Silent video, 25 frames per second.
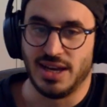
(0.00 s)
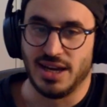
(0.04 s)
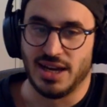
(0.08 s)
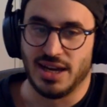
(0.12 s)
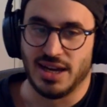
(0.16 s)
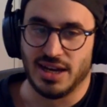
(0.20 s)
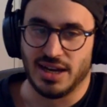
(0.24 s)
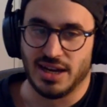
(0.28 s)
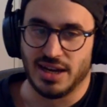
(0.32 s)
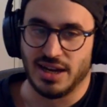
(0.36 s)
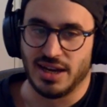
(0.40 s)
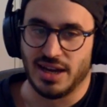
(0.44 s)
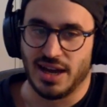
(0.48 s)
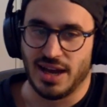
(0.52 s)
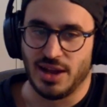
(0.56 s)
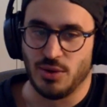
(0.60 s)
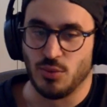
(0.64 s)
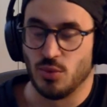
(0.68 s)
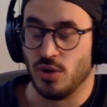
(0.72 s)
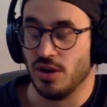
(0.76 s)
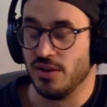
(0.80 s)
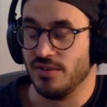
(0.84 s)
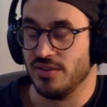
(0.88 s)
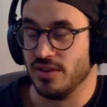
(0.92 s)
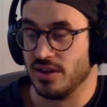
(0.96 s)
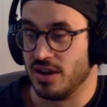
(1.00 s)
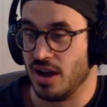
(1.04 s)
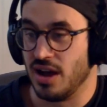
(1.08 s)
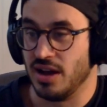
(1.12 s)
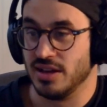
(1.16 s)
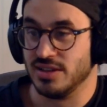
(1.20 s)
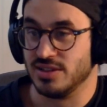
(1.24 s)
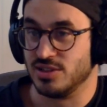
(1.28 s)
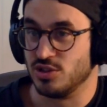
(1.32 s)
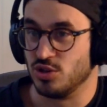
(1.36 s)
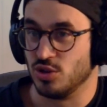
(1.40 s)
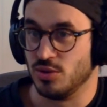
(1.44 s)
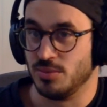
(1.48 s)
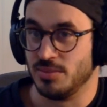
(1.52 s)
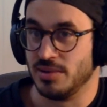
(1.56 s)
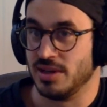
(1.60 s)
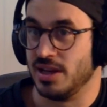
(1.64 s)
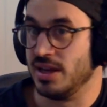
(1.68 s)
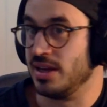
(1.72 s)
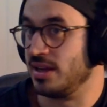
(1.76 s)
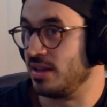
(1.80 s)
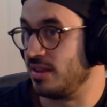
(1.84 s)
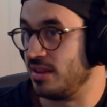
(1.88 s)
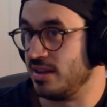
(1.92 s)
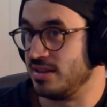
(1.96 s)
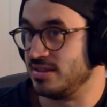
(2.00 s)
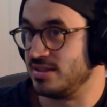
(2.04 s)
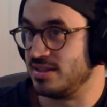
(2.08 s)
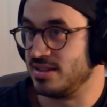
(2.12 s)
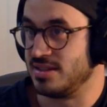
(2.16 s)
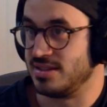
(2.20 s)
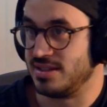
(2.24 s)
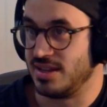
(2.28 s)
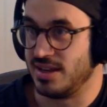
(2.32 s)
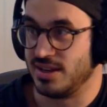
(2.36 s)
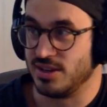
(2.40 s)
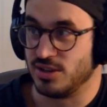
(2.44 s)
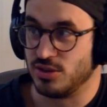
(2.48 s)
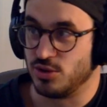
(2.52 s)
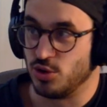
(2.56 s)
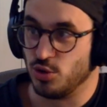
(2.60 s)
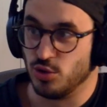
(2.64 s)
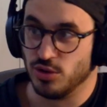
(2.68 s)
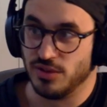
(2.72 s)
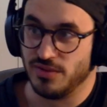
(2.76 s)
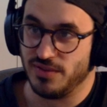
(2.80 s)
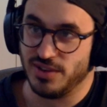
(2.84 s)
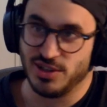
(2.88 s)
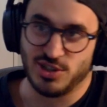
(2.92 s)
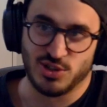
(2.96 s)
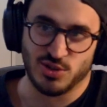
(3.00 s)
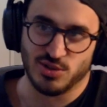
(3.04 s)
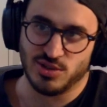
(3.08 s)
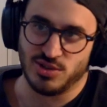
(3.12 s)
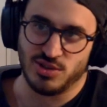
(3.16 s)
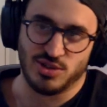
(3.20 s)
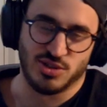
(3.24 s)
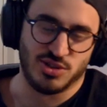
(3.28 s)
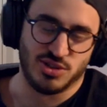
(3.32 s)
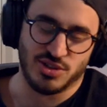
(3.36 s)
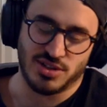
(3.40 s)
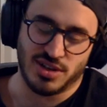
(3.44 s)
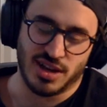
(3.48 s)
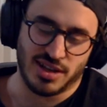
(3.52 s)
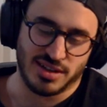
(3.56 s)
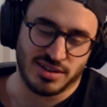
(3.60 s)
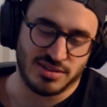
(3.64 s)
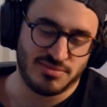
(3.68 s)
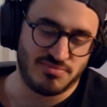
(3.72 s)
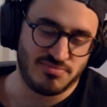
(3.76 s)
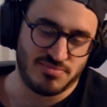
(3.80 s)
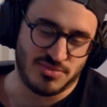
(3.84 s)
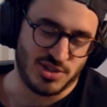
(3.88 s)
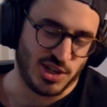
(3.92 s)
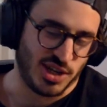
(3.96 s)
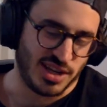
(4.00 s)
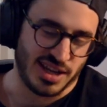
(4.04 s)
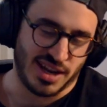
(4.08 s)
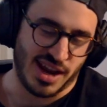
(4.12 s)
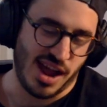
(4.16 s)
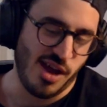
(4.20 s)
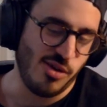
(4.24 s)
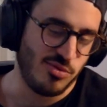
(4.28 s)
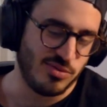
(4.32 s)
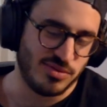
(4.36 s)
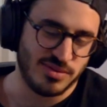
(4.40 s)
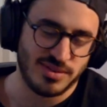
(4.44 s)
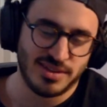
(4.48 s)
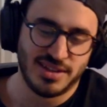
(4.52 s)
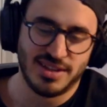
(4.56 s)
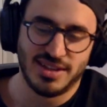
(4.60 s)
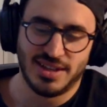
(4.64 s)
And one of the guys told me, like, there's this thing called visuals, you should like check it out.